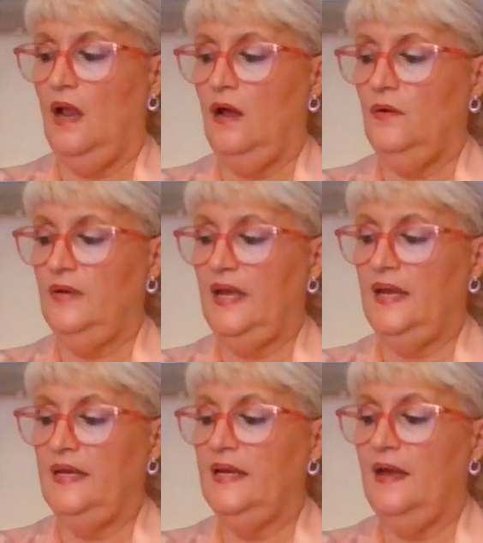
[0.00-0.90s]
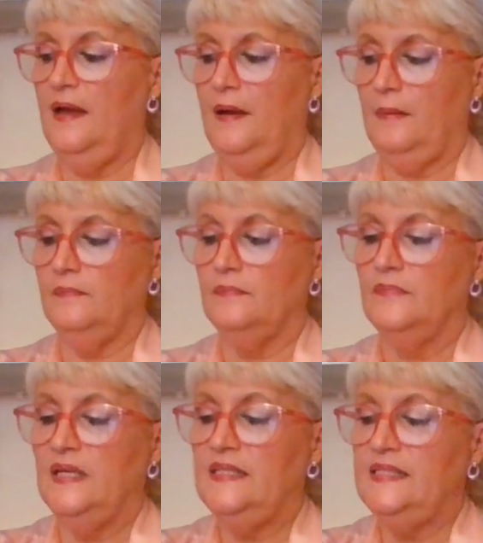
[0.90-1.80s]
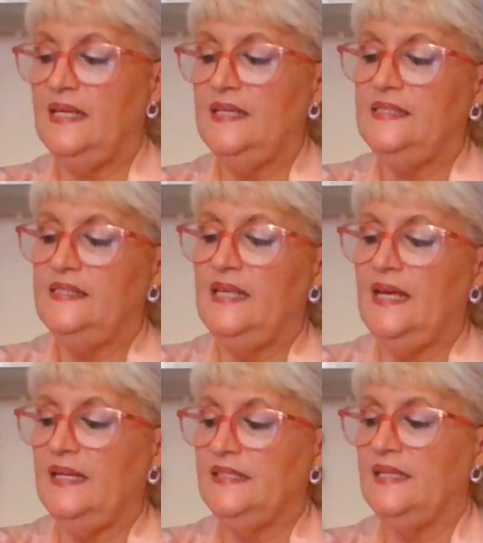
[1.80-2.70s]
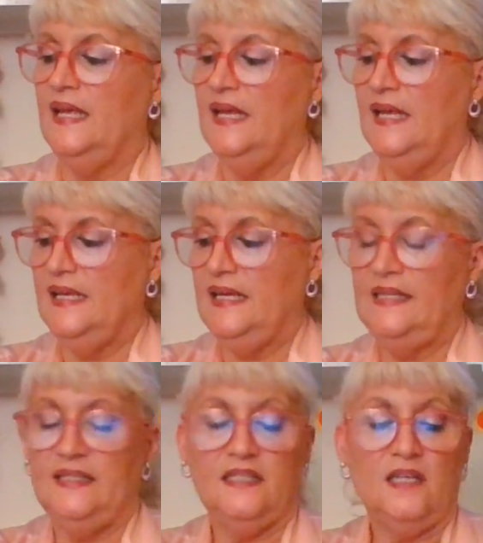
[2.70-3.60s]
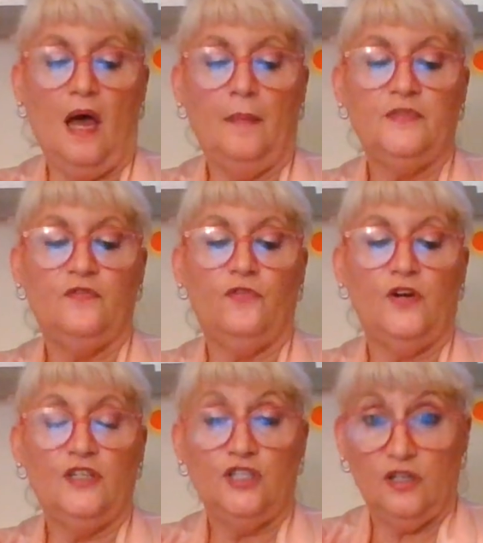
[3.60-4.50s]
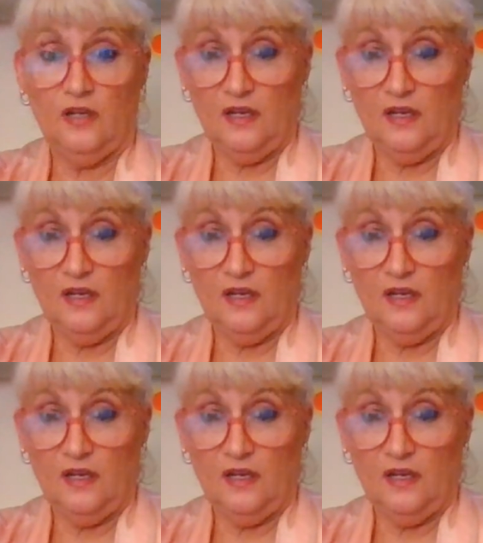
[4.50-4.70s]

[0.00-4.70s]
Okay, it says that it stops friction